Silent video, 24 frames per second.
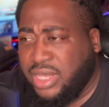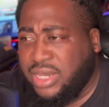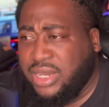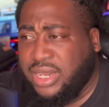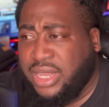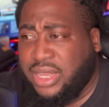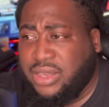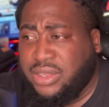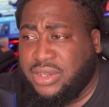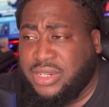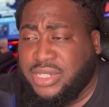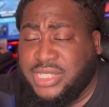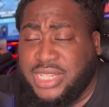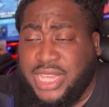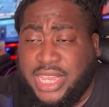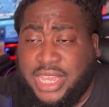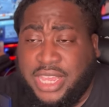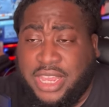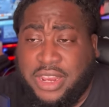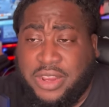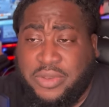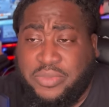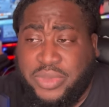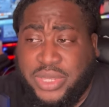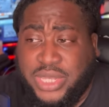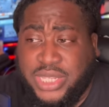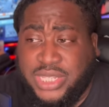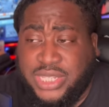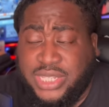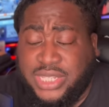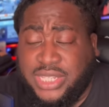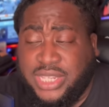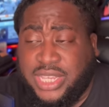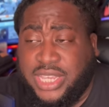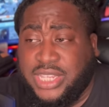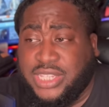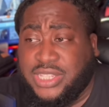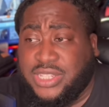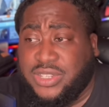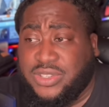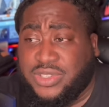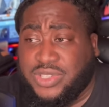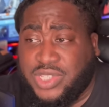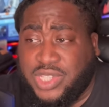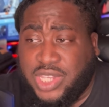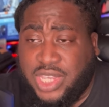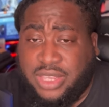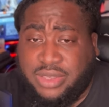They're going to take care of business against
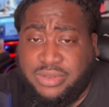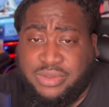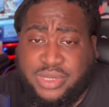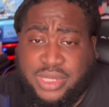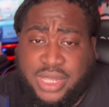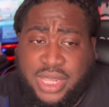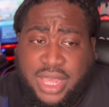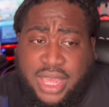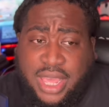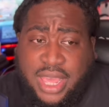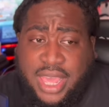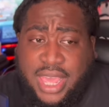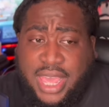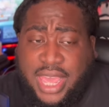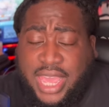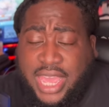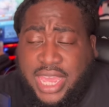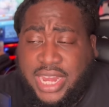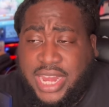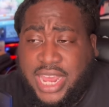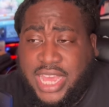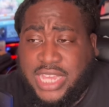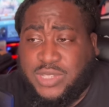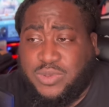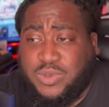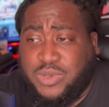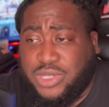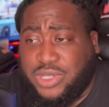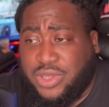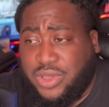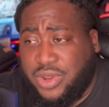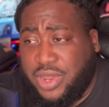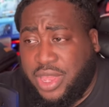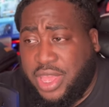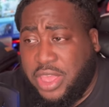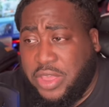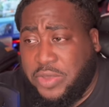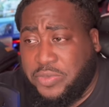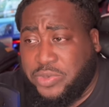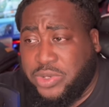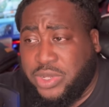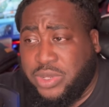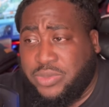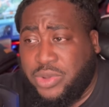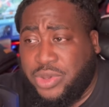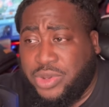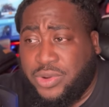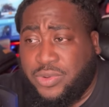those teams, and that's what's going to help
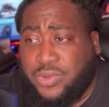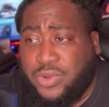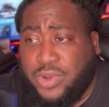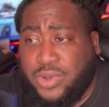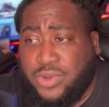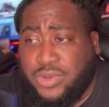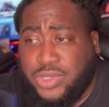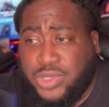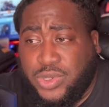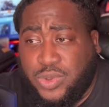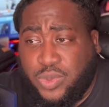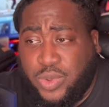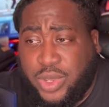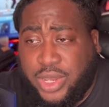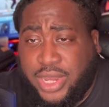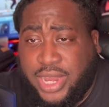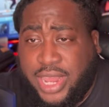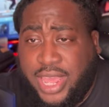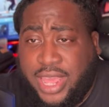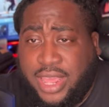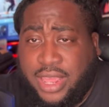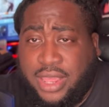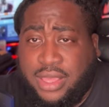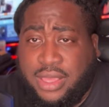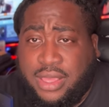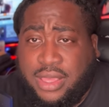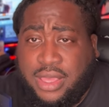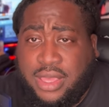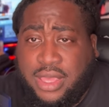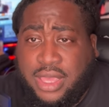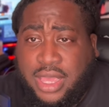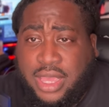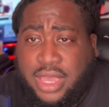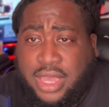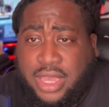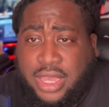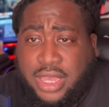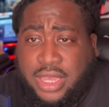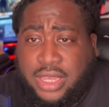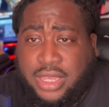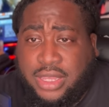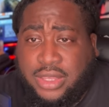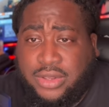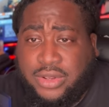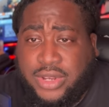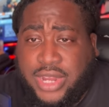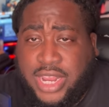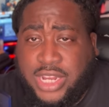them on the road to win that
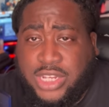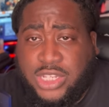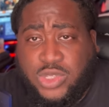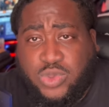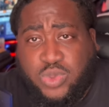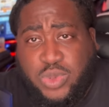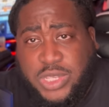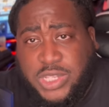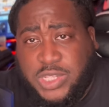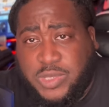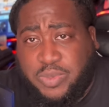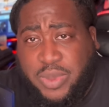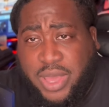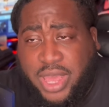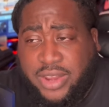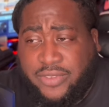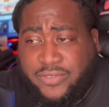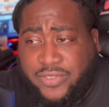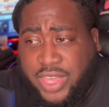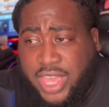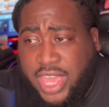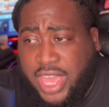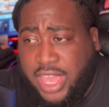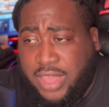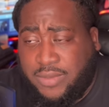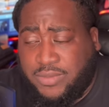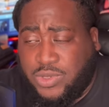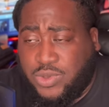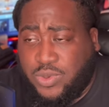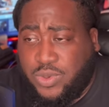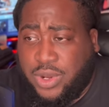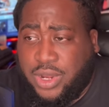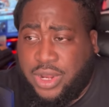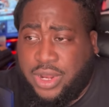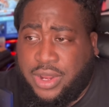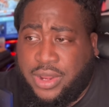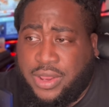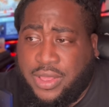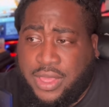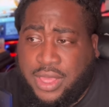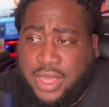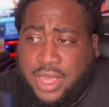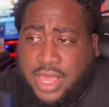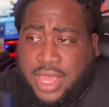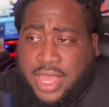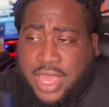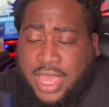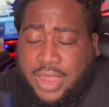that sweet spot of games where
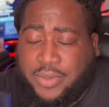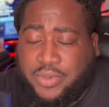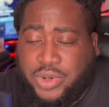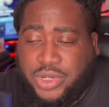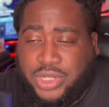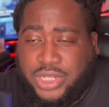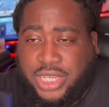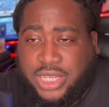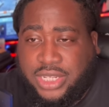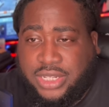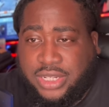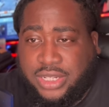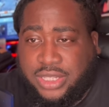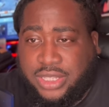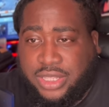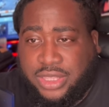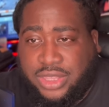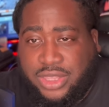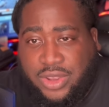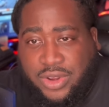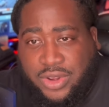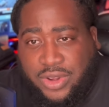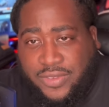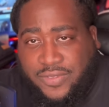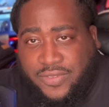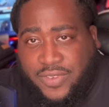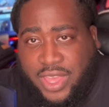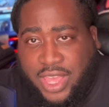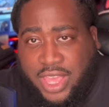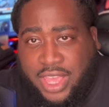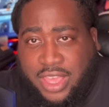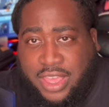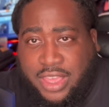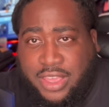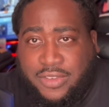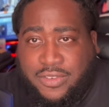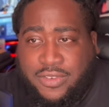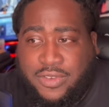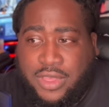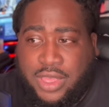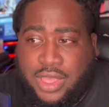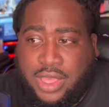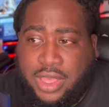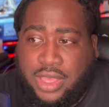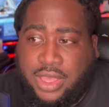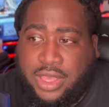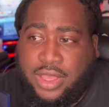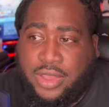I predicted the 35
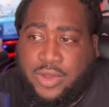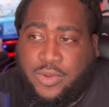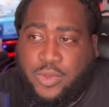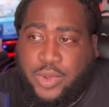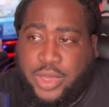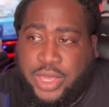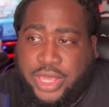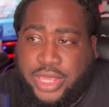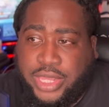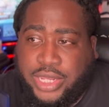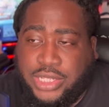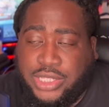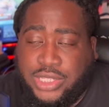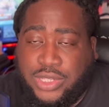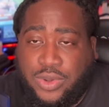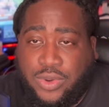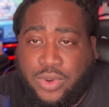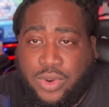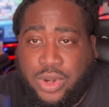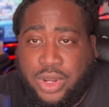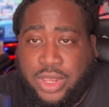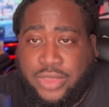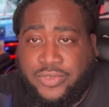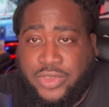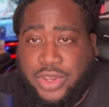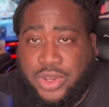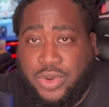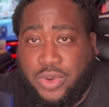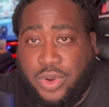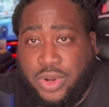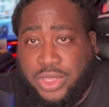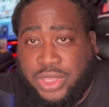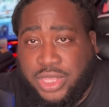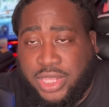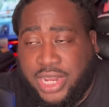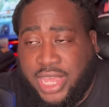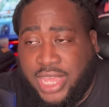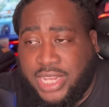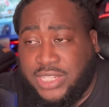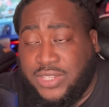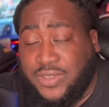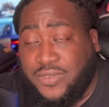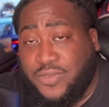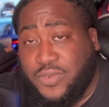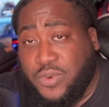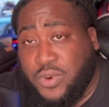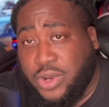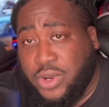wins or even north of that
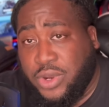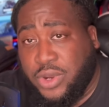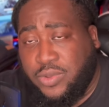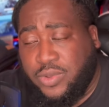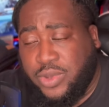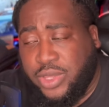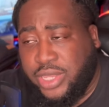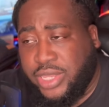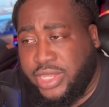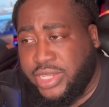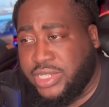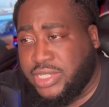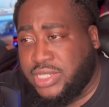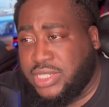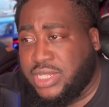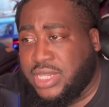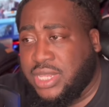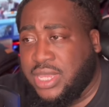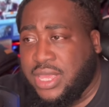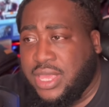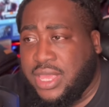to 40 wins,